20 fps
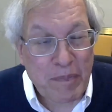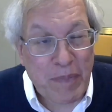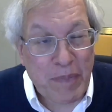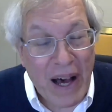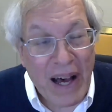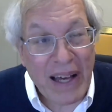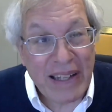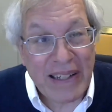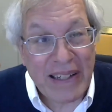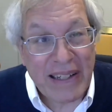
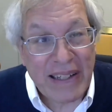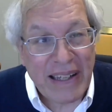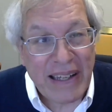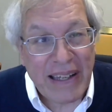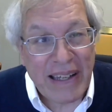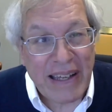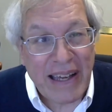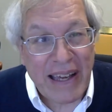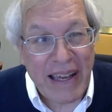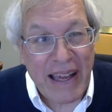But
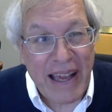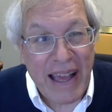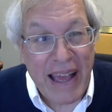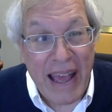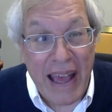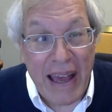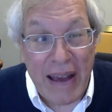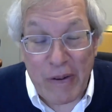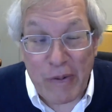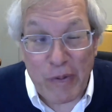
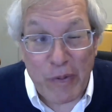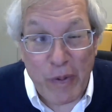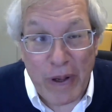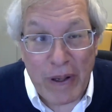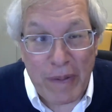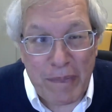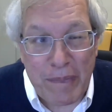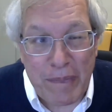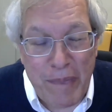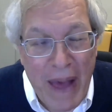
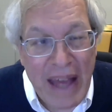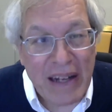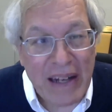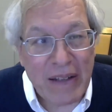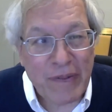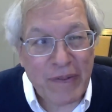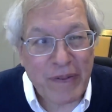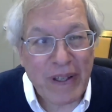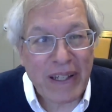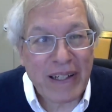every
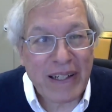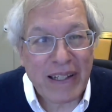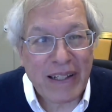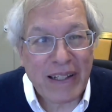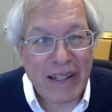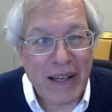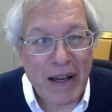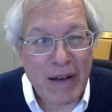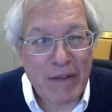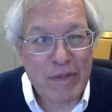benefit
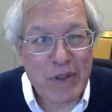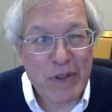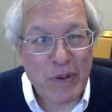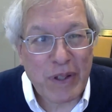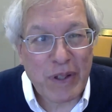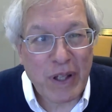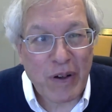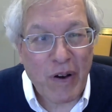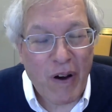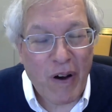comes
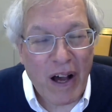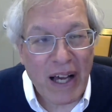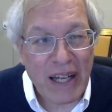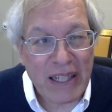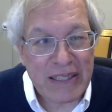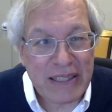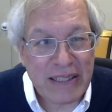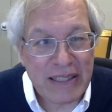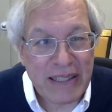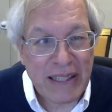with a
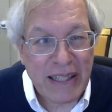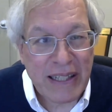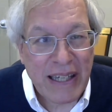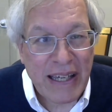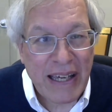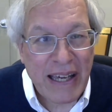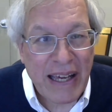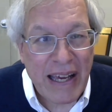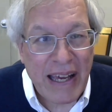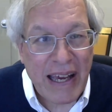cost
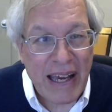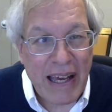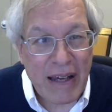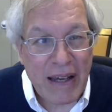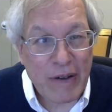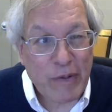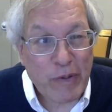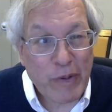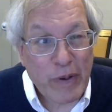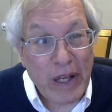
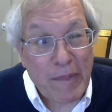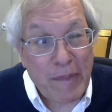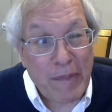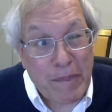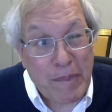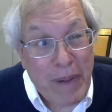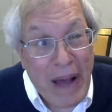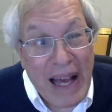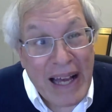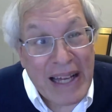every
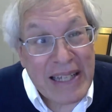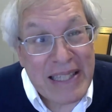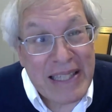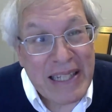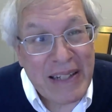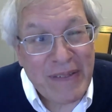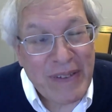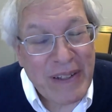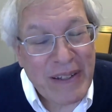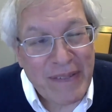
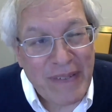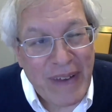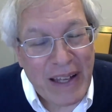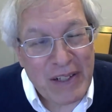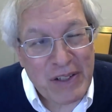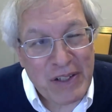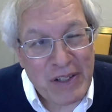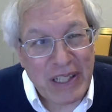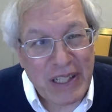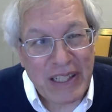positive
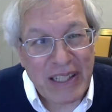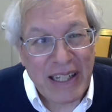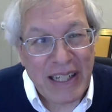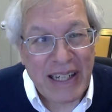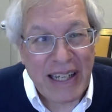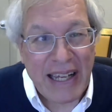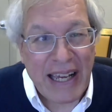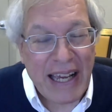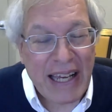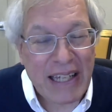invention
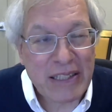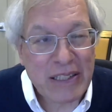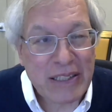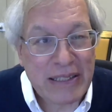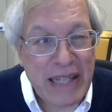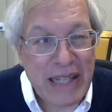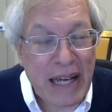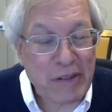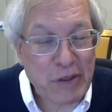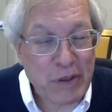
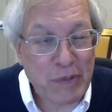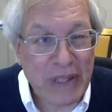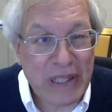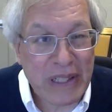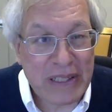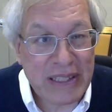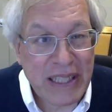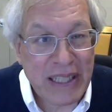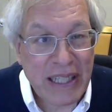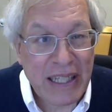has
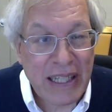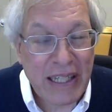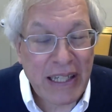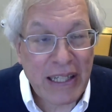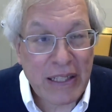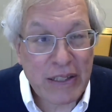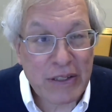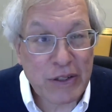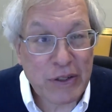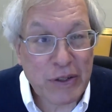detriments.
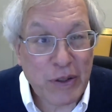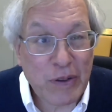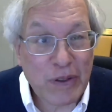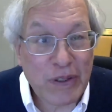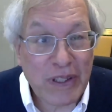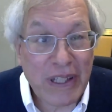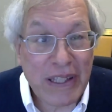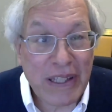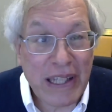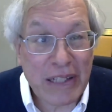And
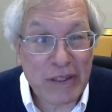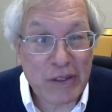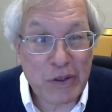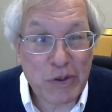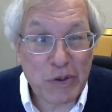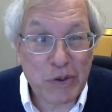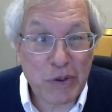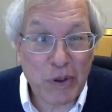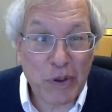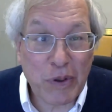certainly
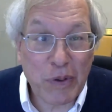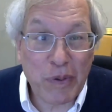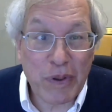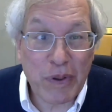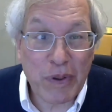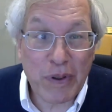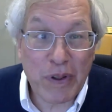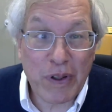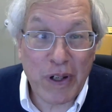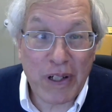that's true
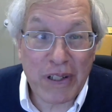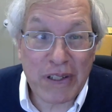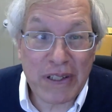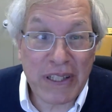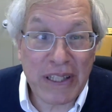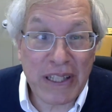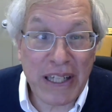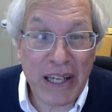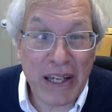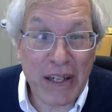with regard
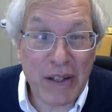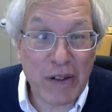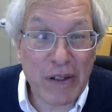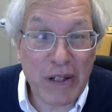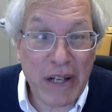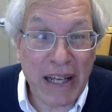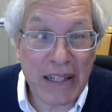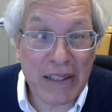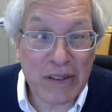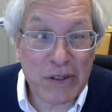to the
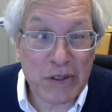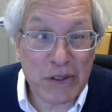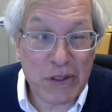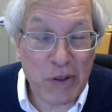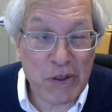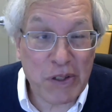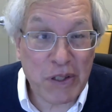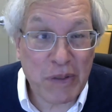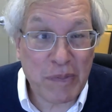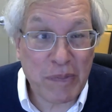internet and
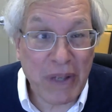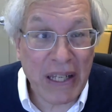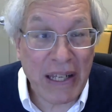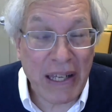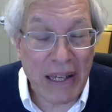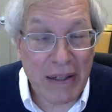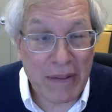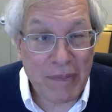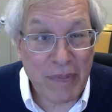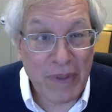social
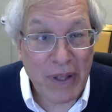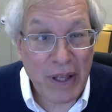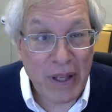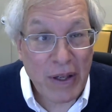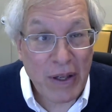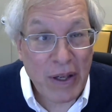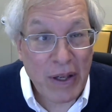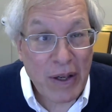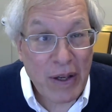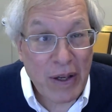media.
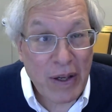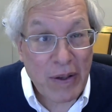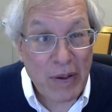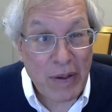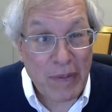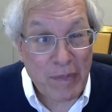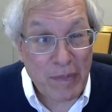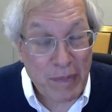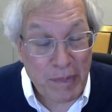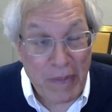
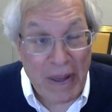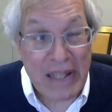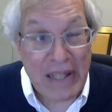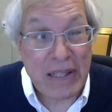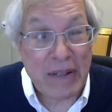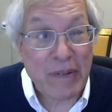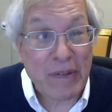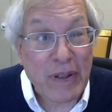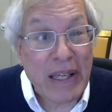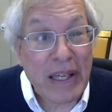It
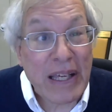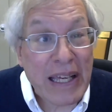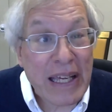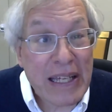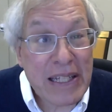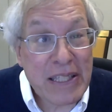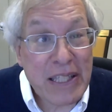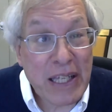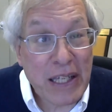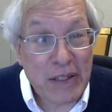makes it
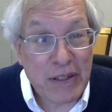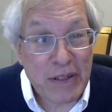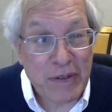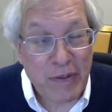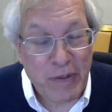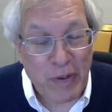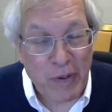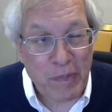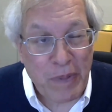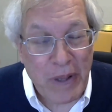easy
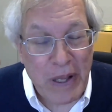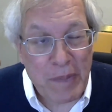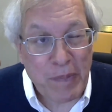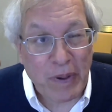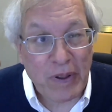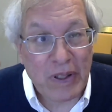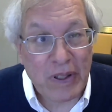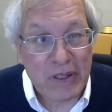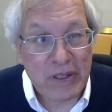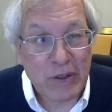for
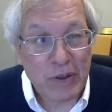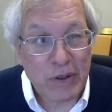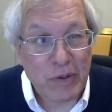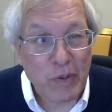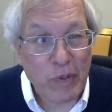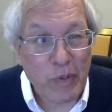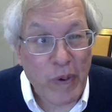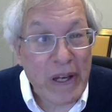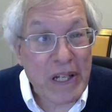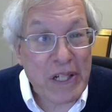people
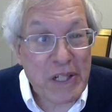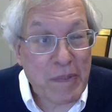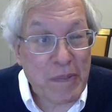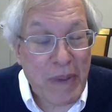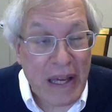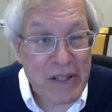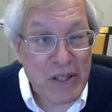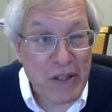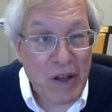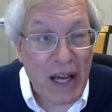to reach a
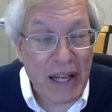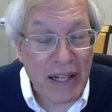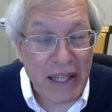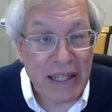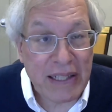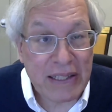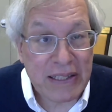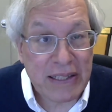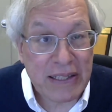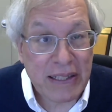mass
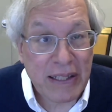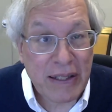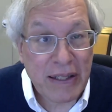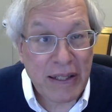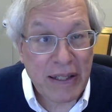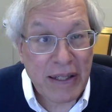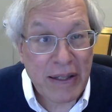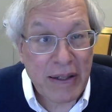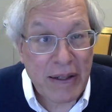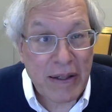audience.
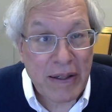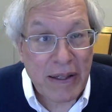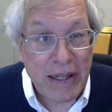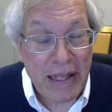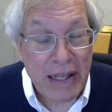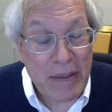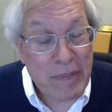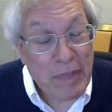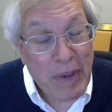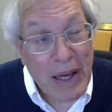
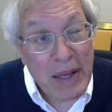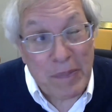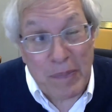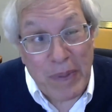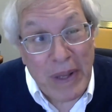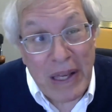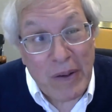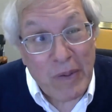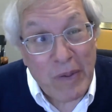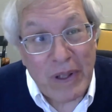And it might
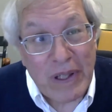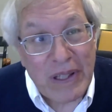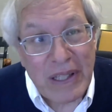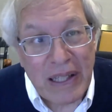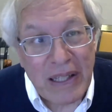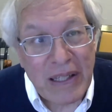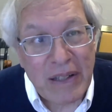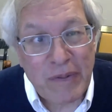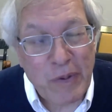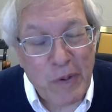be with
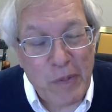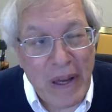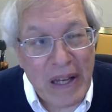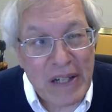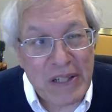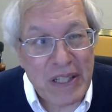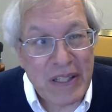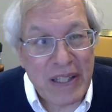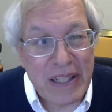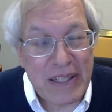
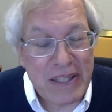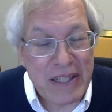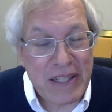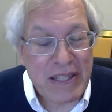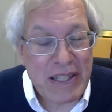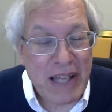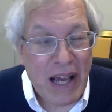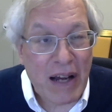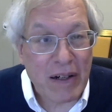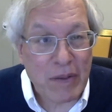information that's
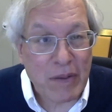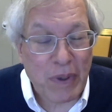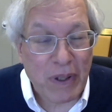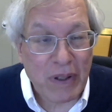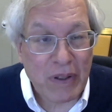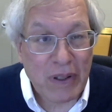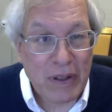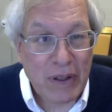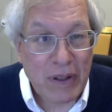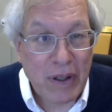
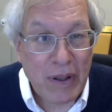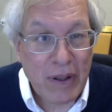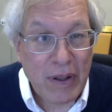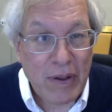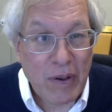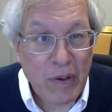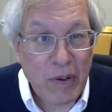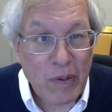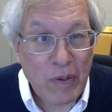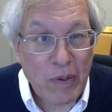desirable,
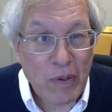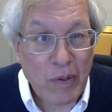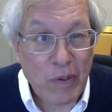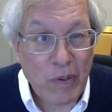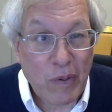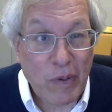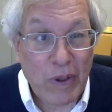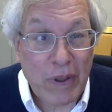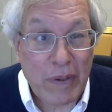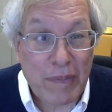
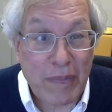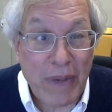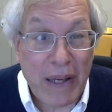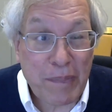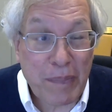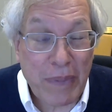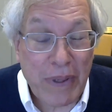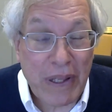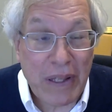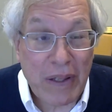or it
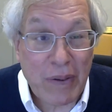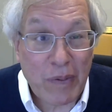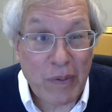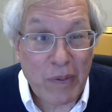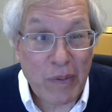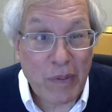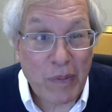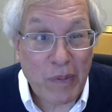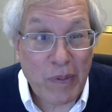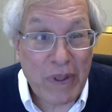might be
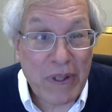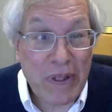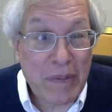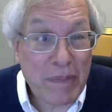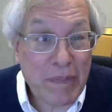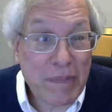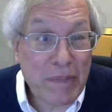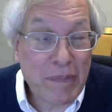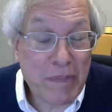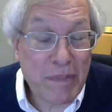with
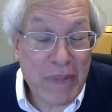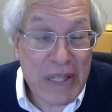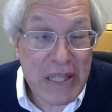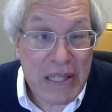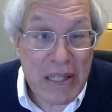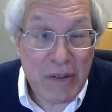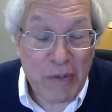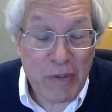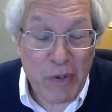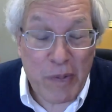
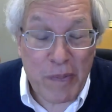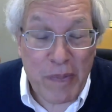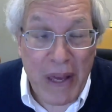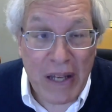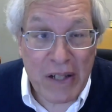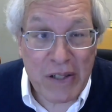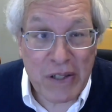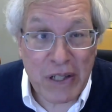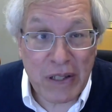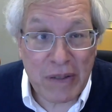
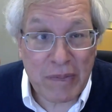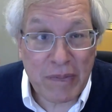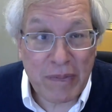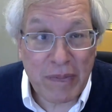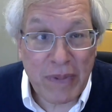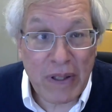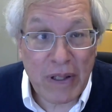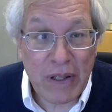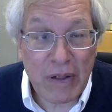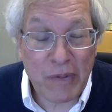misinformation
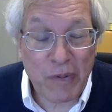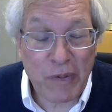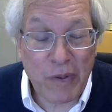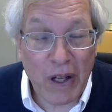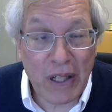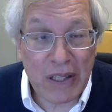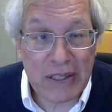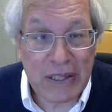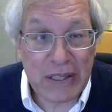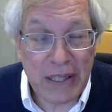and
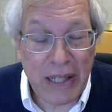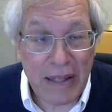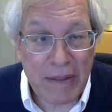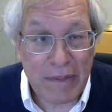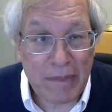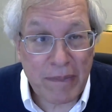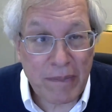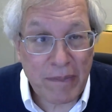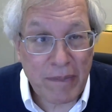falsity.